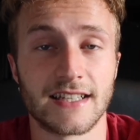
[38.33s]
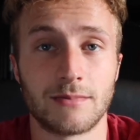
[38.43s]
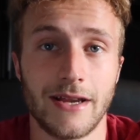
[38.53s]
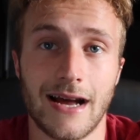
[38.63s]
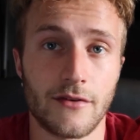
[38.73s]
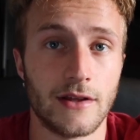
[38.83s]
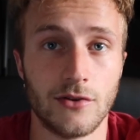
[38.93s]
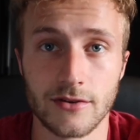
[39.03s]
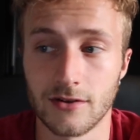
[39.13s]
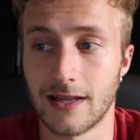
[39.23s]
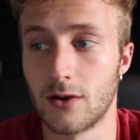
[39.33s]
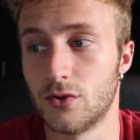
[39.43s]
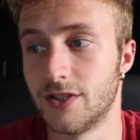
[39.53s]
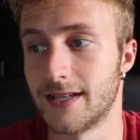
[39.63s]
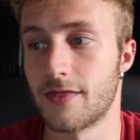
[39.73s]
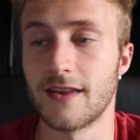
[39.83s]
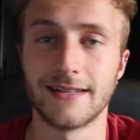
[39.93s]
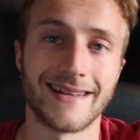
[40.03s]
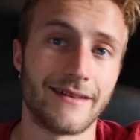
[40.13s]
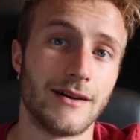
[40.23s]
explain how they learned their languages and
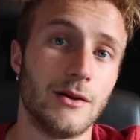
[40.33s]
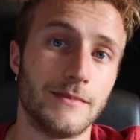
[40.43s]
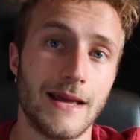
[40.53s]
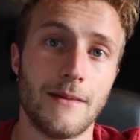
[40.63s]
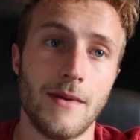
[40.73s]
things that have helped them.